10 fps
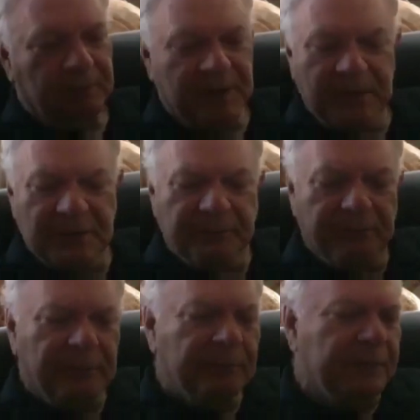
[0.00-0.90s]
mean,
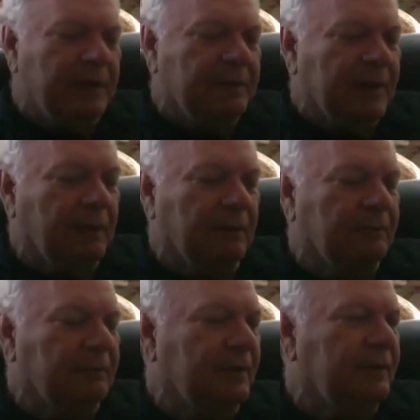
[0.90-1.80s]

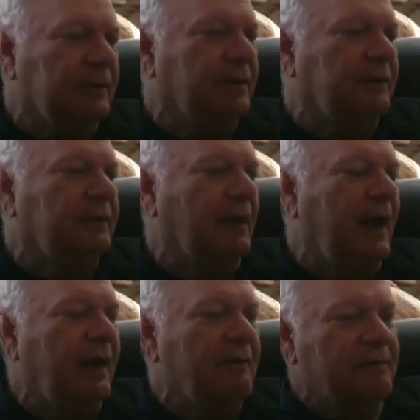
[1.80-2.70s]
now you, you
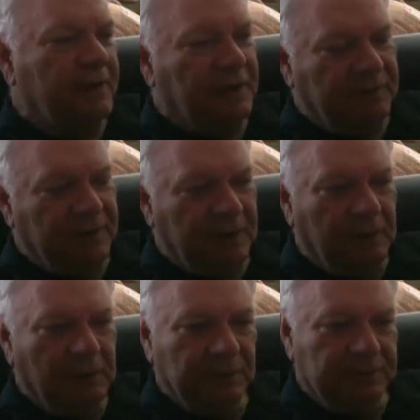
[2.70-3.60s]
have the the
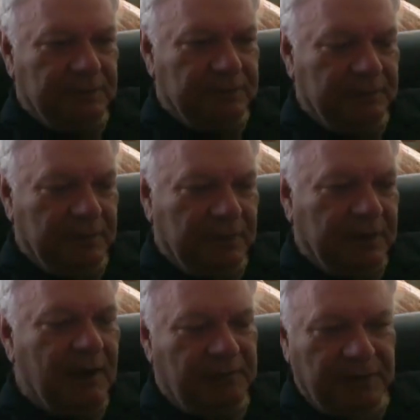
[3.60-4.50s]
old
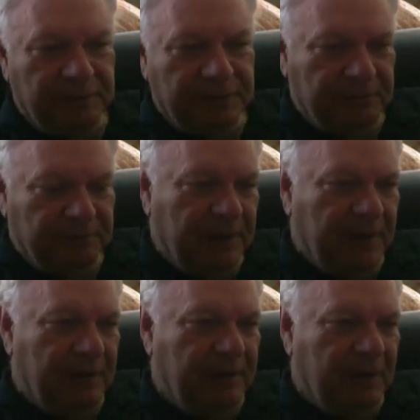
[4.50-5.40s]
covenant,
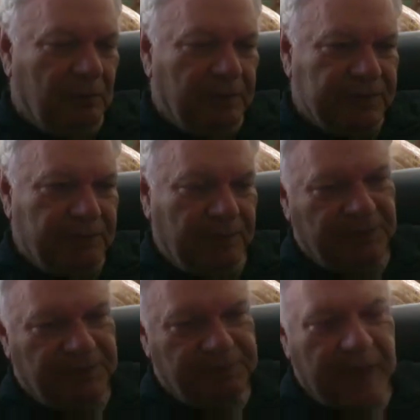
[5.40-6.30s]
you know, with
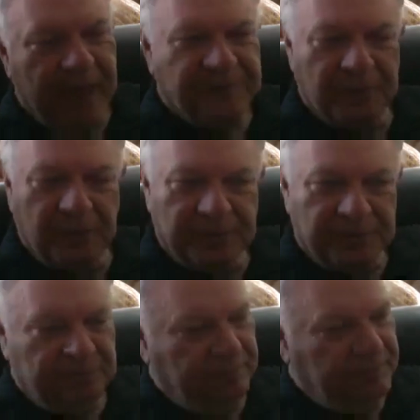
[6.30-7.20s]
with its
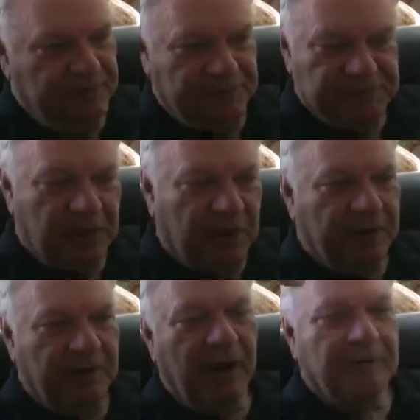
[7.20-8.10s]
Passover to start
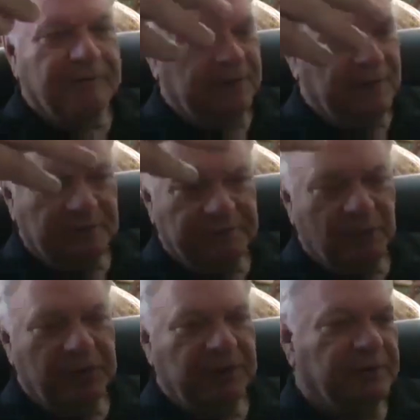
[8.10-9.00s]
it off, and then the
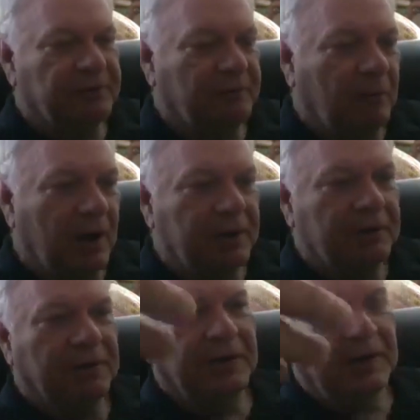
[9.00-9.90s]
40 years of
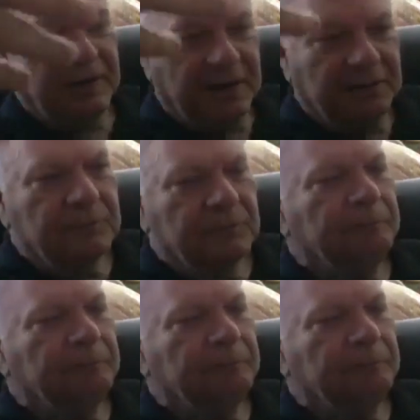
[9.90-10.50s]
wandering, and then